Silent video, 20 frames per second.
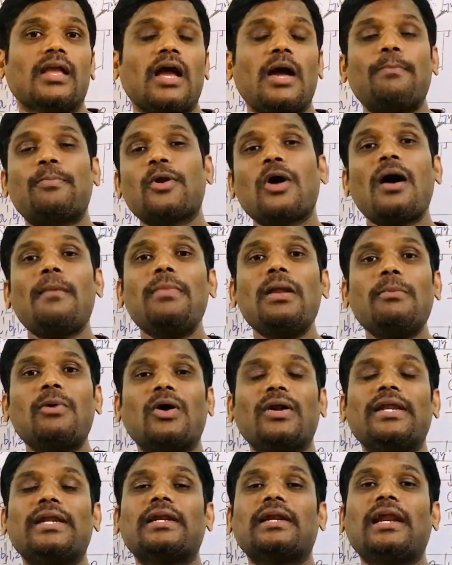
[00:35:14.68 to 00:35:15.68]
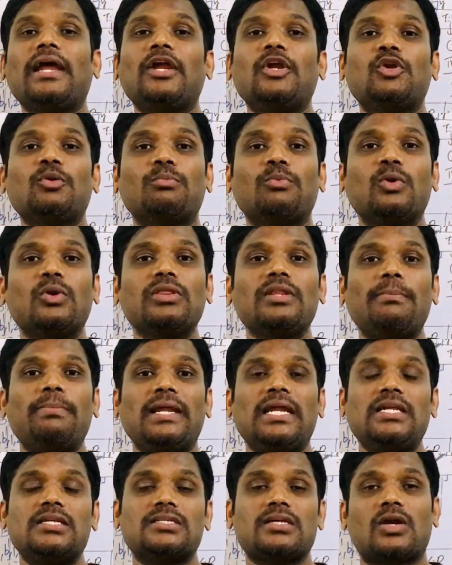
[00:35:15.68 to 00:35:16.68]
A problem on inclined to both the
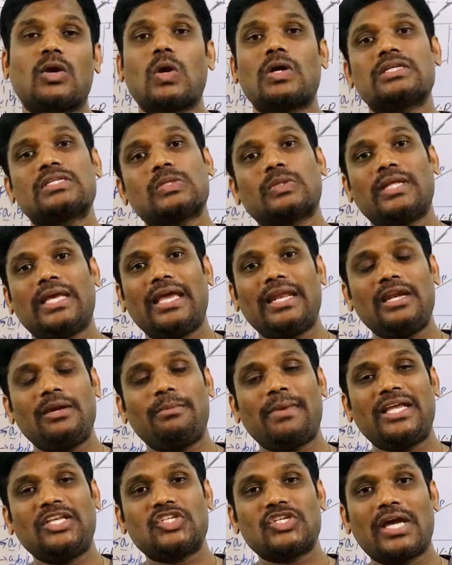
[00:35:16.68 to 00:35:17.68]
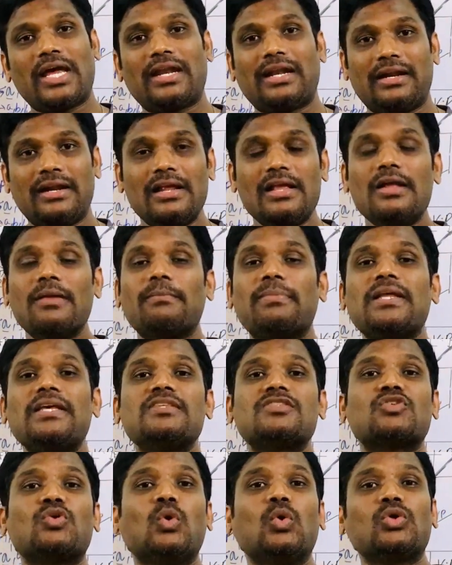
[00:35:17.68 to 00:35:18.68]
planes are also there in my channel.
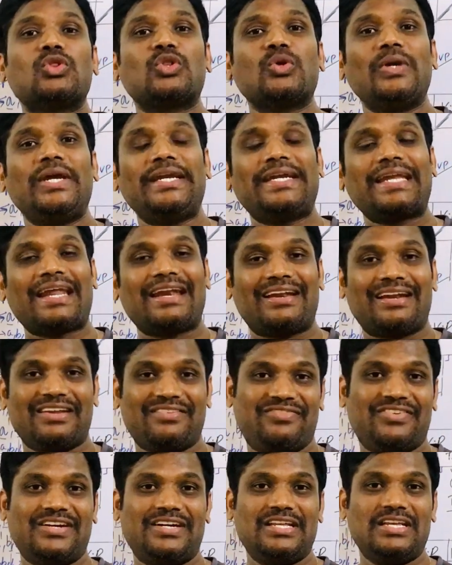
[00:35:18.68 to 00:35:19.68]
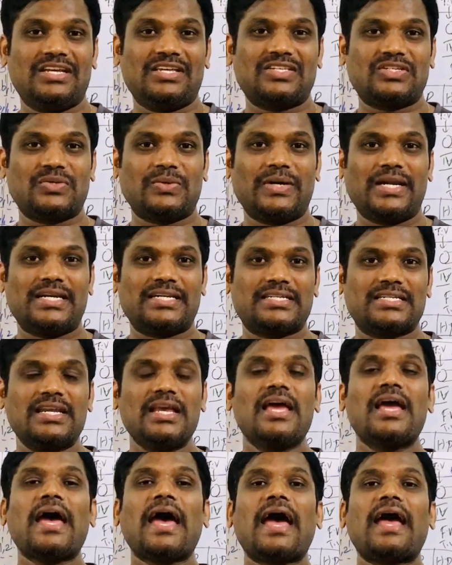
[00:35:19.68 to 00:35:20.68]
Please go through it and refer, dear students.
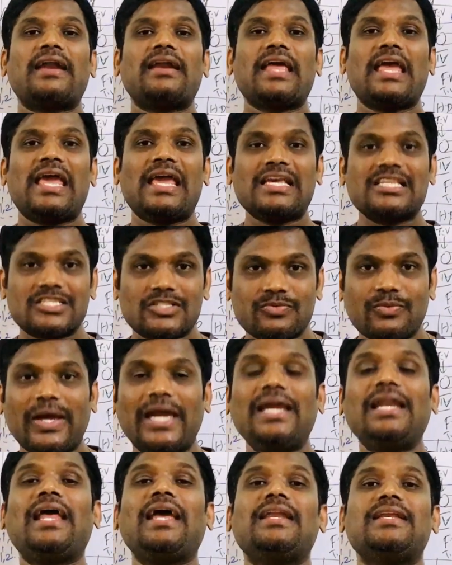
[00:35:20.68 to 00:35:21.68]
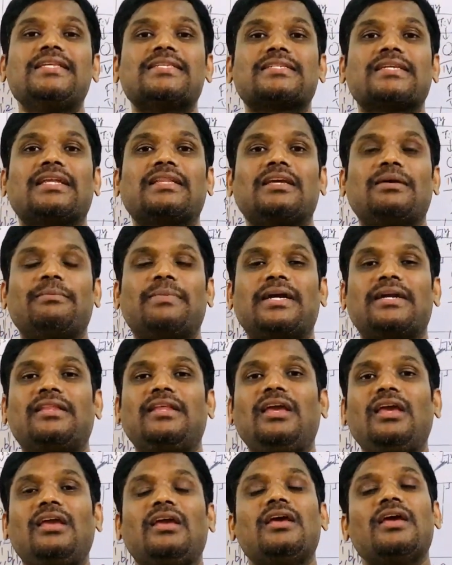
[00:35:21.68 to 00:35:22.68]
And XY line is nothing but
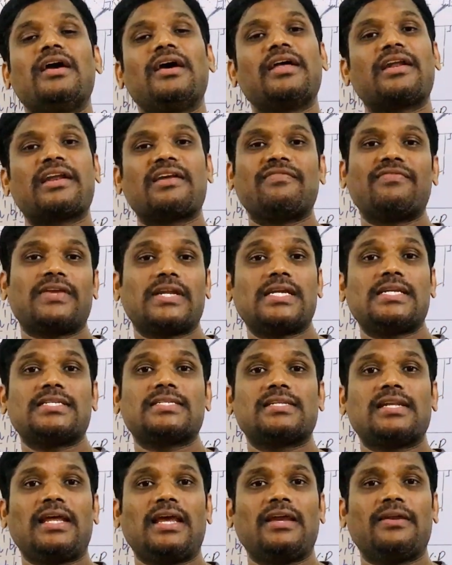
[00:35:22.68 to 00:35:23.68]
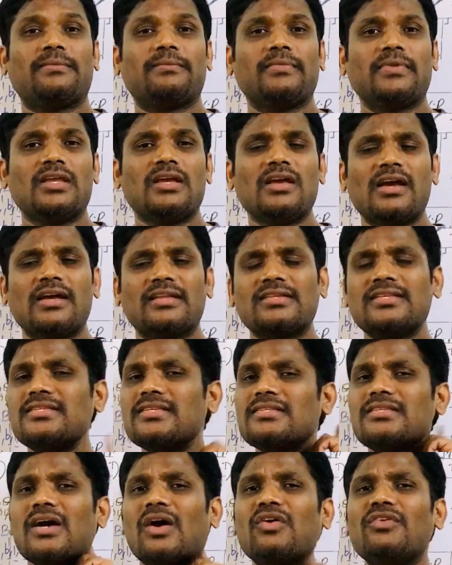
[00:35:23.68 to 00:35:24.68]
the reference line. This
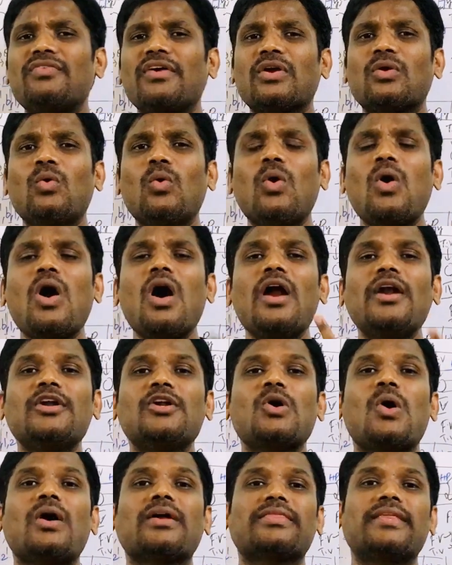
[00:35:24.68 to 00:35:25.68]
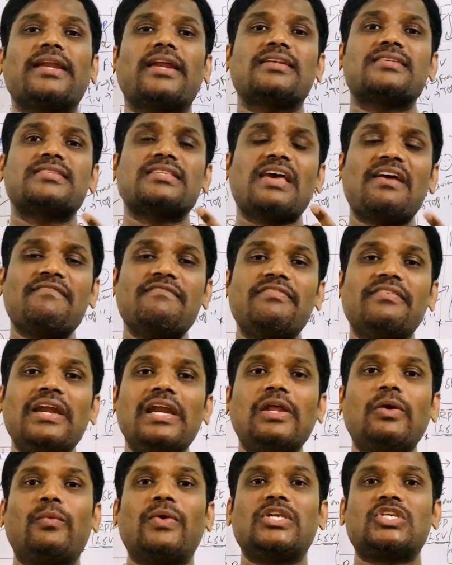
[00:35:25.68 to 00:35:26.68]
is how, if I go on talk, there are
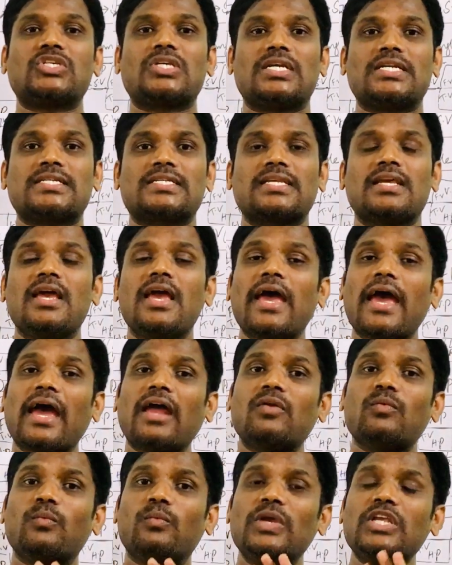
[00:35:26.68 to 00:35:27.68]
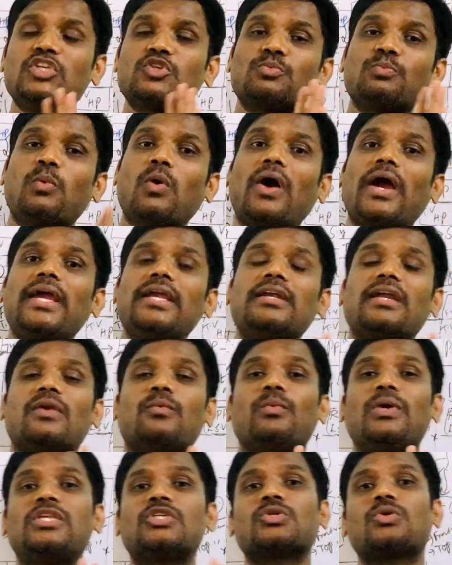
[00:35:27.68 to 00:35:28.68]
several questions, and which point
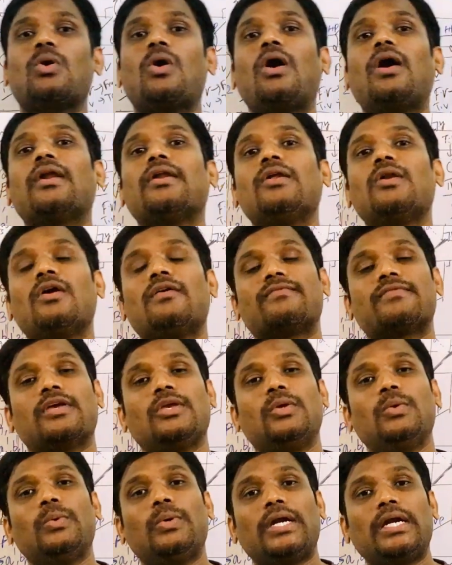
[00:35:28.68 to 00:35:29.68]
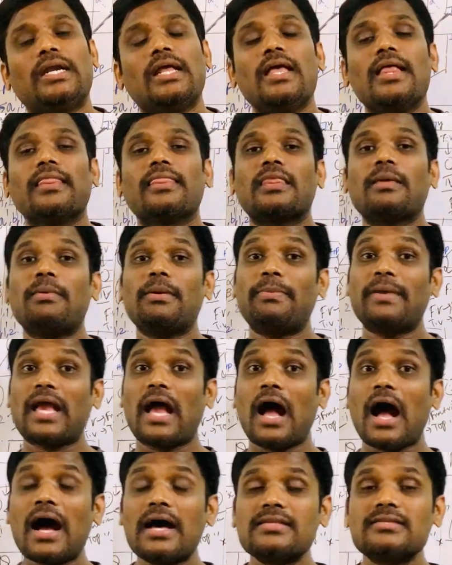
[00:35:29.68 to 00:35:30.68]
and which corner of the unit they may be
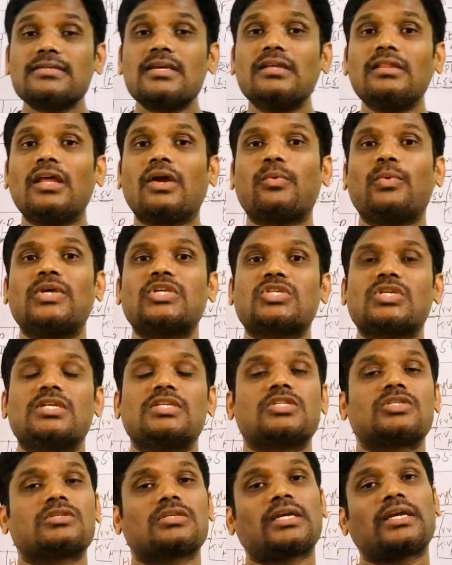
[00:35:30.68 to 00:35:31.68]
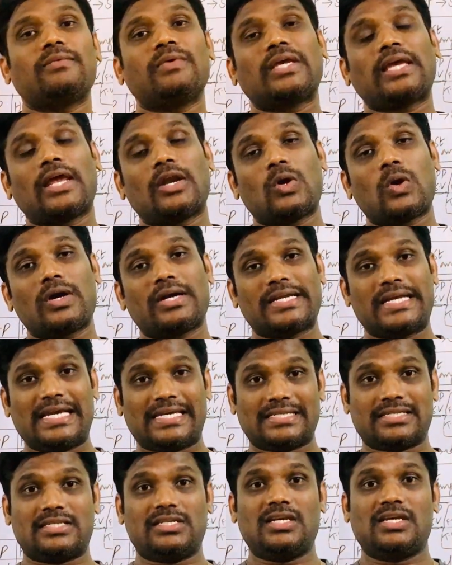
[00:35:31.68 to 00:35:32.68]
asking the questions, we cannot
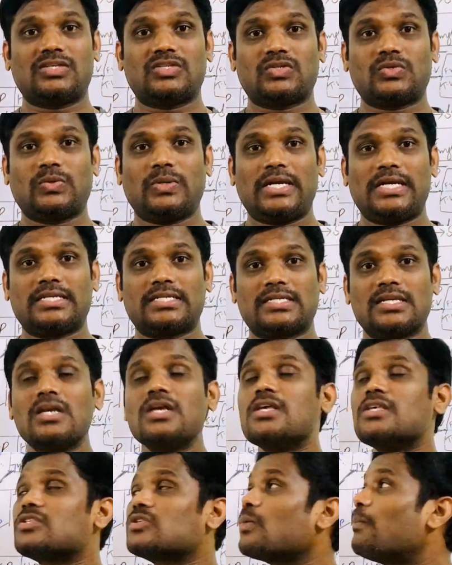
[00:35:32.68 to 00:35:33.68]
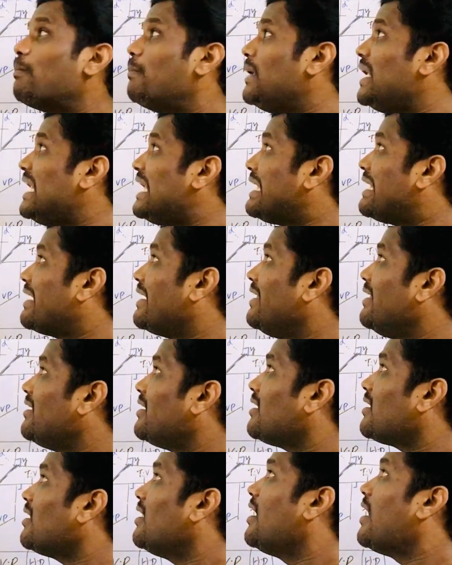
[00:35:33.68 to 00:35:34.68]
guess, dear students. So be
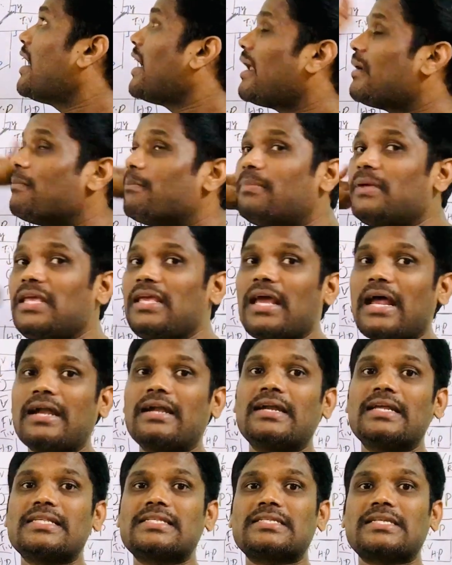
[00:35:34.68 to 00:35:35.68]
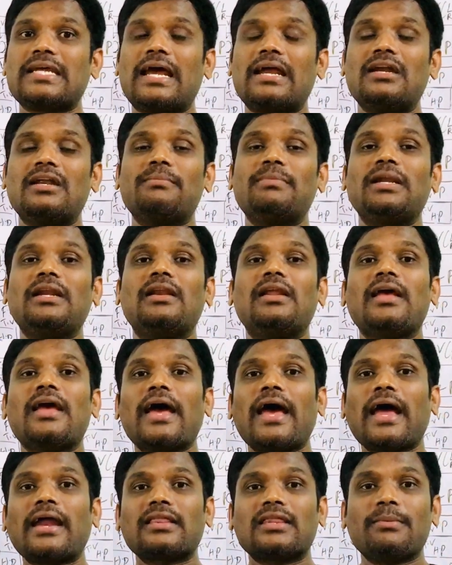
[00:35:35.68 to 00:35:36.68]
clear and be understandable,
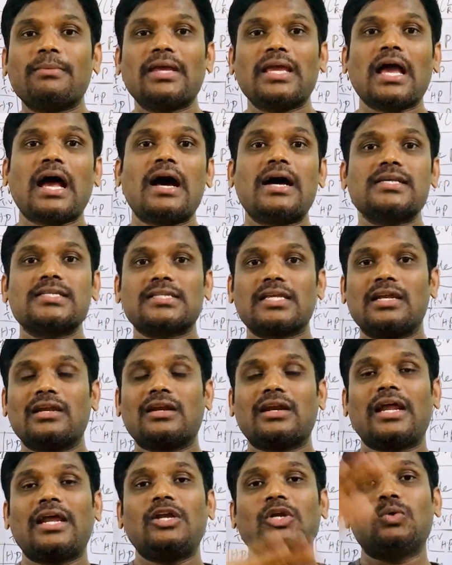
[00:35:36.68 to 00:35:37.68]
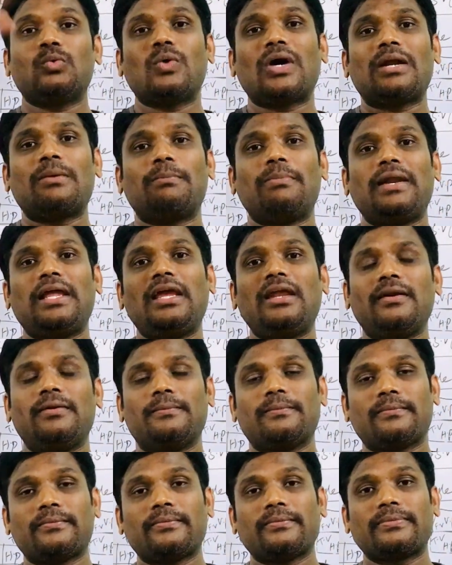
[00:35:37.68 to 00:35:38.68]
and they may ask inclined to one
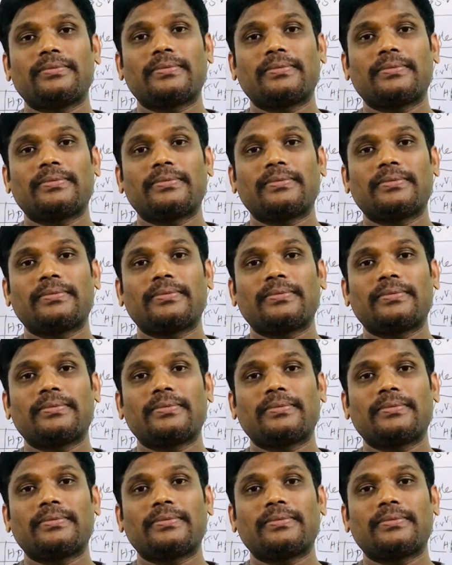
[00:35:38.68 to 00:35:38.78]
plane,